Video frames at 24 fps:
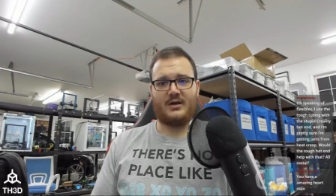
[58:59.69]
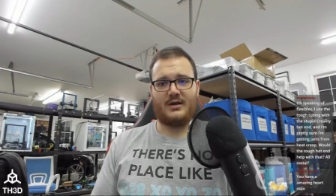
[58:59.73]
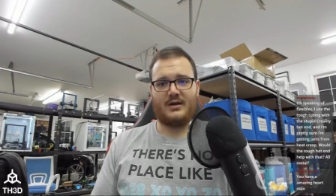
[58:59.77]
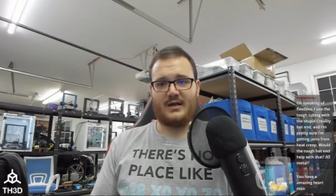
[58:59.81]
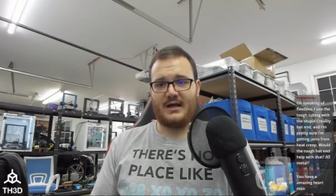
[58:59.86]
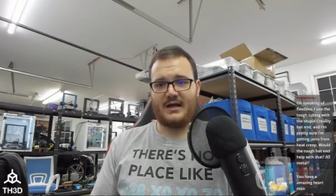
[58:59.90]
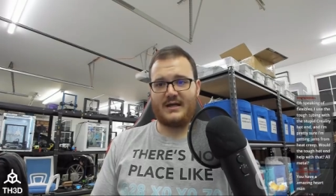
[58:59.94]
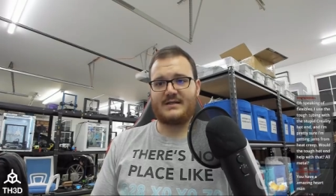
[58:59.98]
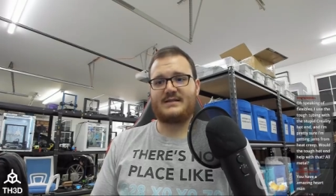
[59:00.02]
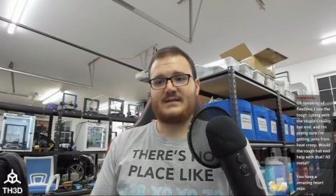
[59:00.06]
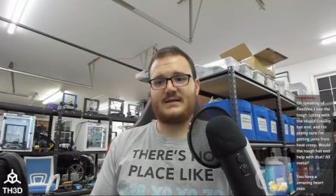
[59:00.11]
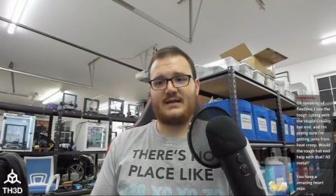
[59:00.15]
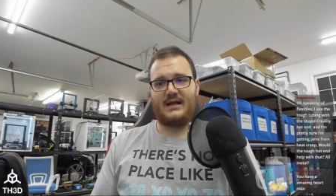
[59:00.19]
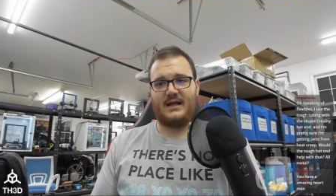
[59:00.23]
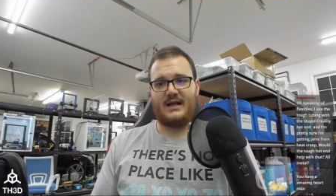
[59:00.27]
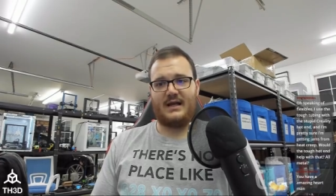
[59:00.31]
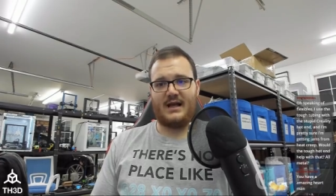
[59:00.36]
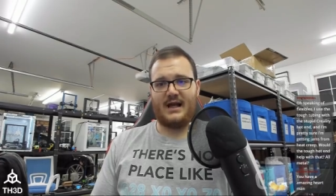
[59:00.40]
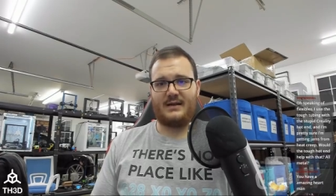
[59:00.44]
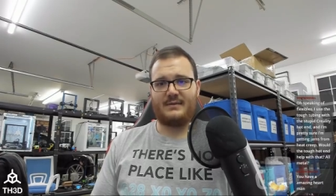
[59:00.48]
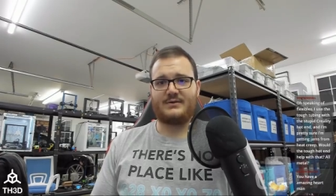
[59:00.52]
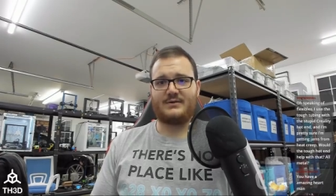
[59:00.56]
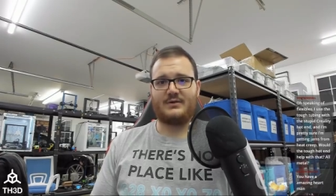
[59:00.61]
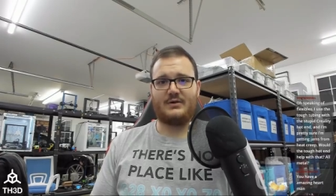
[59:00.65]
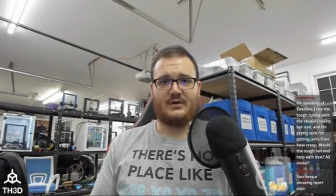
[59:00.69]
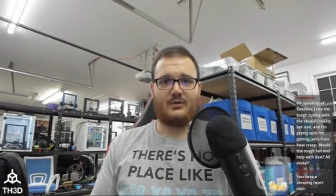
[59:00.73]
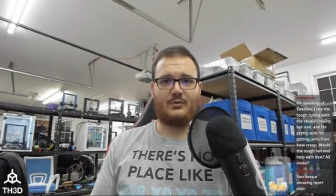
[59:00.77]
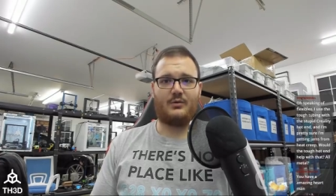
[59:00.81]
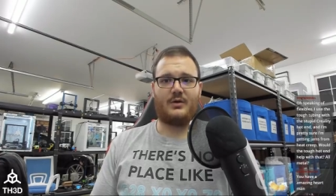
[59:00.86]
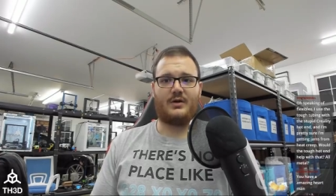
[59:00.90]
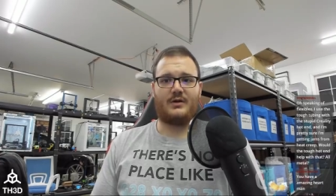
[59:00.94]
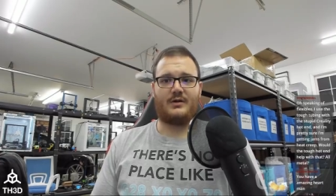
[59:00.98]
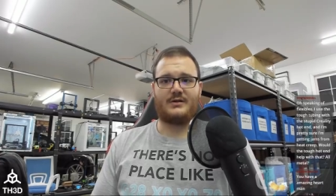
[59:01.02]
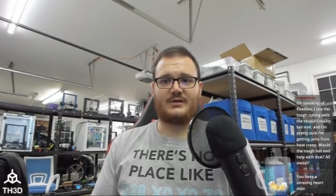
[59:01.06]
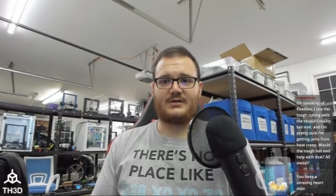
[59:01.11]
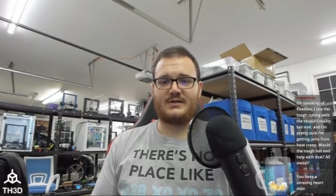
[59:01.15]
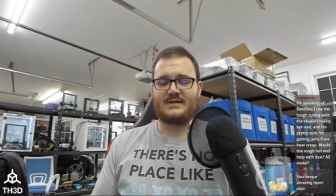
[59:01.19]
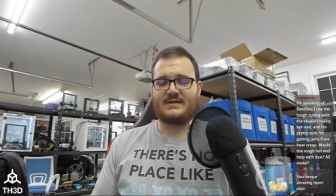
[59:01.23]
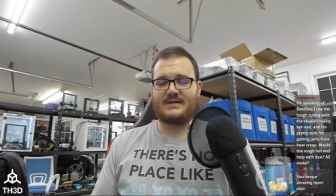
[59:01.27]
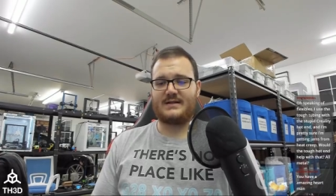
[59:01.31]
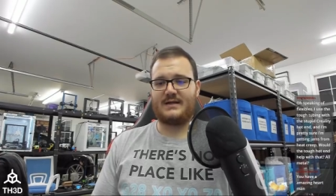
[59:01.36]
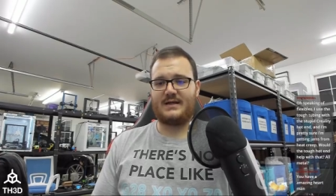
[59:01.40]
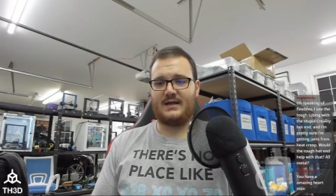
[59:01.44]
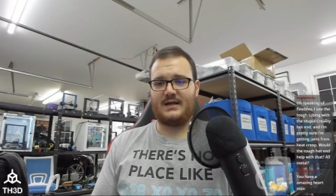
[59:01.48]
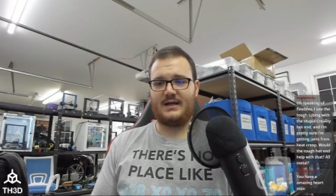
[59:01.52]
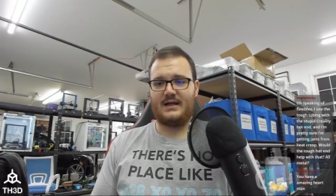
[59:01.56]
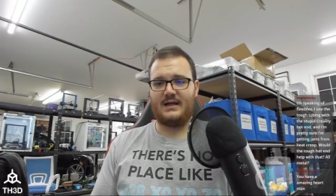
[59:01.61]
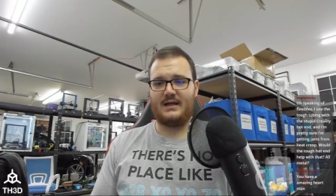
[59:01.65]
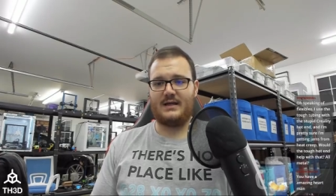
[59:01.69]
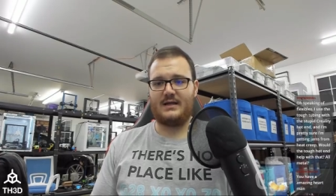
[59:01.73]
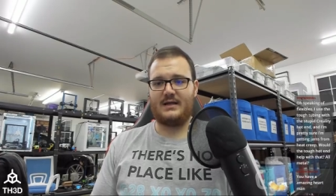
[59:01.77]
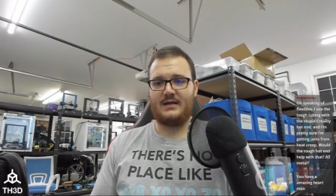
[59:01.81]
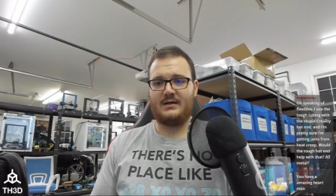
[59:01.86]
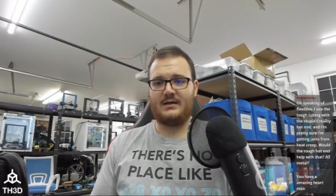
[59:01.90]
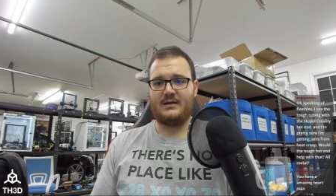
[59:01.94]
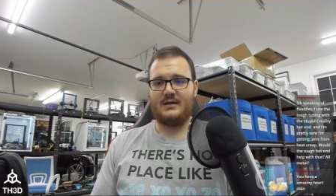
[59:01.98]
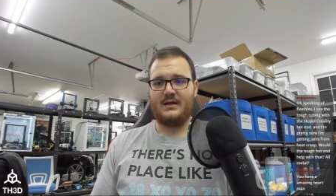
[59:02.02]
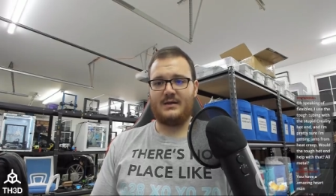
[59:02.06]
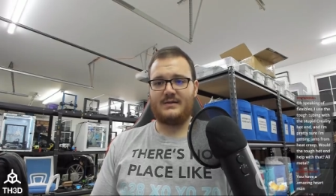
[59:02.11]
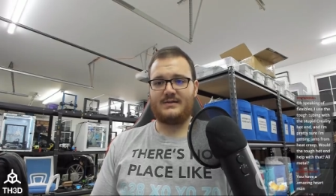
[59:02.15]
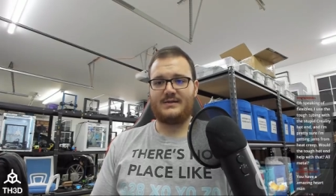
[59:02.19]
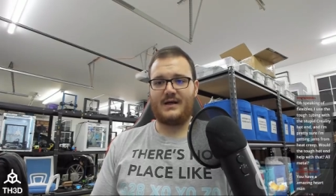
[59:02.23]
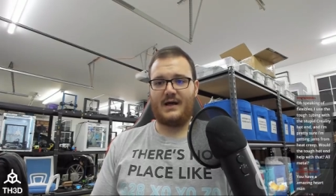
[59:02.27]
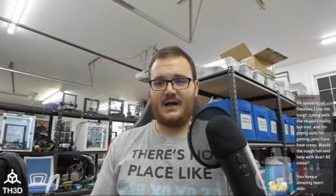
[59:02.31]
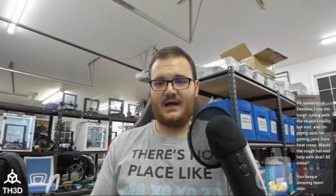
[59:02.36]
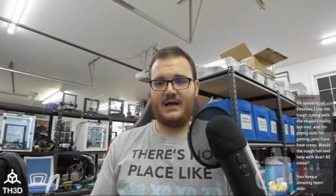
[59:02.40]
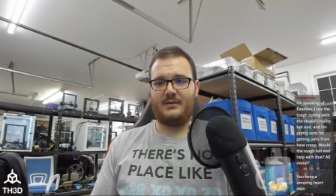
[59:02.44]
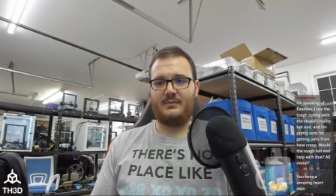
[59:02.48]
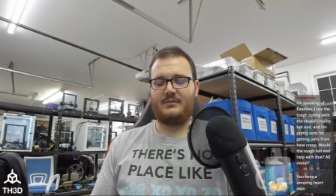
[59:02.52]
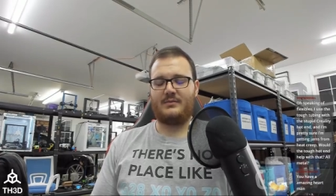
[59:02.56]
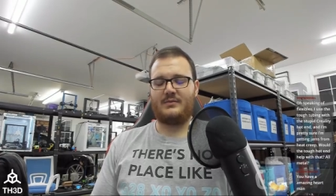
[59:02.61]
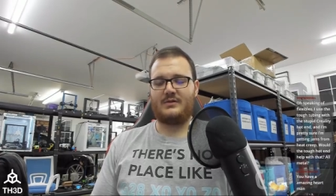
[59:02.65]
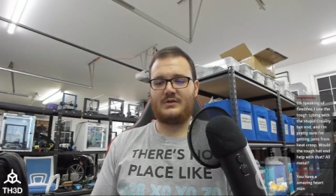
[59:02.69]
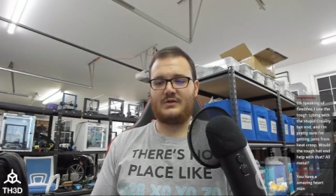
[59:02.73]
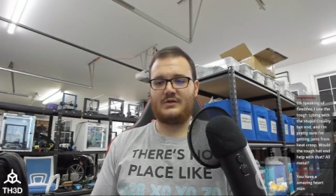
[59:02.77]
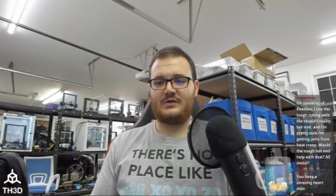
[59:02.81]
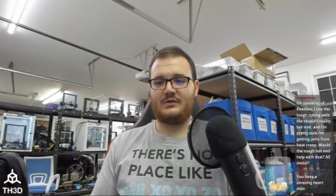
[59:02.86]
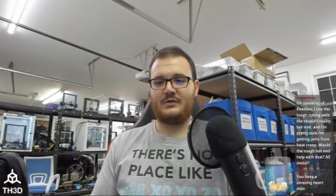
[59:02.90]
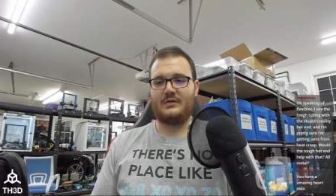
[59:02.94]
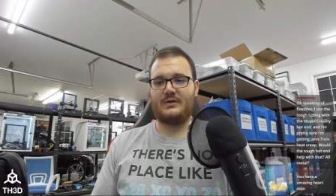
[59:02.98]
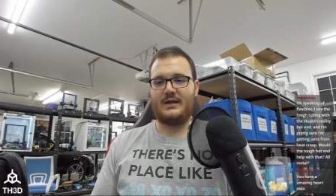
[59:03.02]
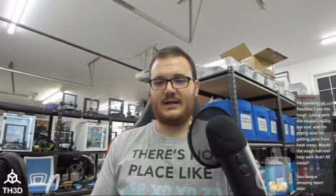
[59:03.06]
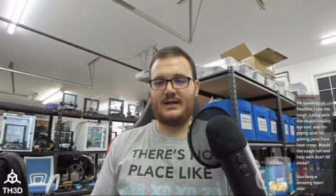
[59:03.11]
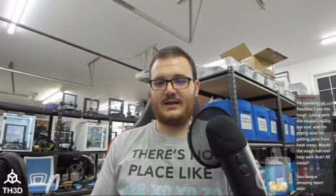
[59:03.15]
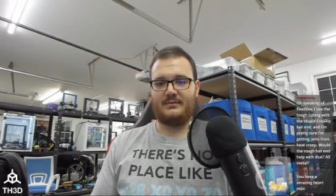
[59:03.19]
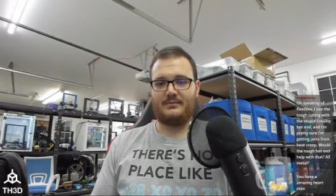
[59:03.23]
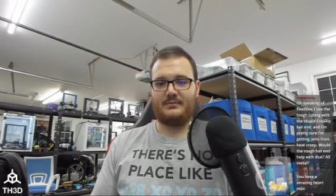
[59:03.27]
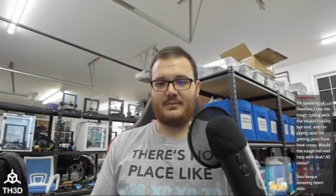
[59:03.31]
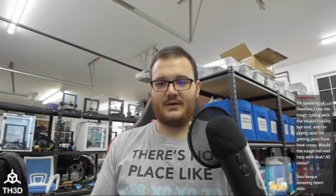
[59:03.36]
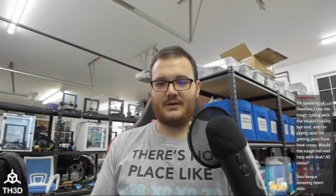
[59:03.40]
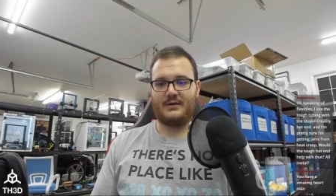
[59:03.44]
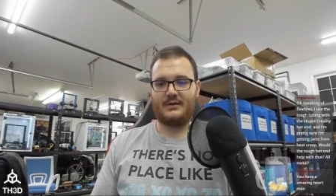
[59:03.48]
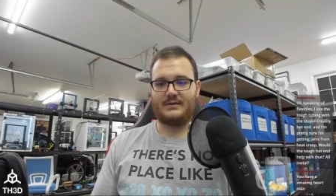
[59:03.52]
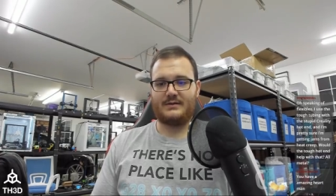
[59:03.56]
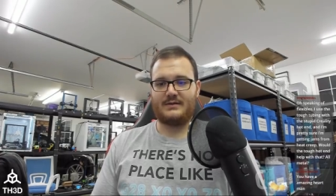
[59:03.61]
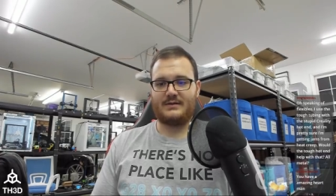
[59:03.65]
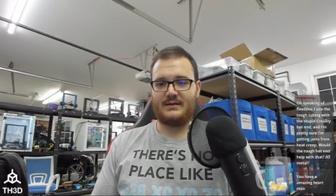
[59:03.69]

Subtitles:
Yes, it absolutely will. It's just I need time to get it built